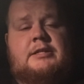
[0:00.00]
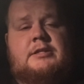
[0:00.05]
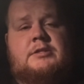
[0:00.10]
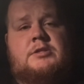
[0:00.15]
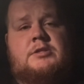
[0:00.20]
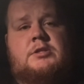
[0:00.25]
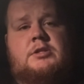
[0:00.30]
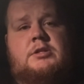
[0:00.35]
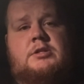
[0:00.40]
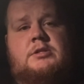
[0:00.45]

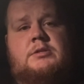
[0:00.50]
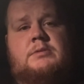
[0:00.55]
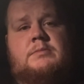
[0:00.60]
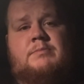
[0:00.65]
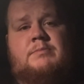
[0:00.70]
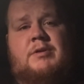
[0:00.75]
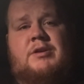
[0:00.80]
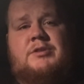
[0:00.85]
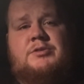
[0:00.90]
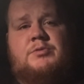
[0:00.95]
it's
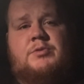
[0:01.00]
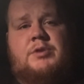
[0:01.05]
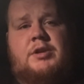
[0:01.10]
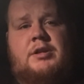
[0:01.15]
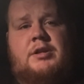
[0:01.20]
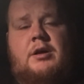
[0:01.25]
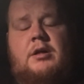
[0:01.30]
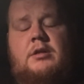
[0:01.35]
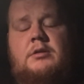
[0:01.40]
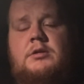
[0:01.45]
around
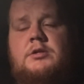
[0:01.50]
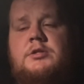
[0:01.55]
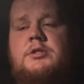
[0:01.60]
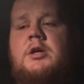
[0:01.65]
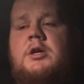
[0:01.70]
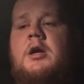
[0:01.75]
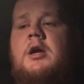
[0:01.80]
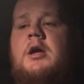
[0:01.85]
$20.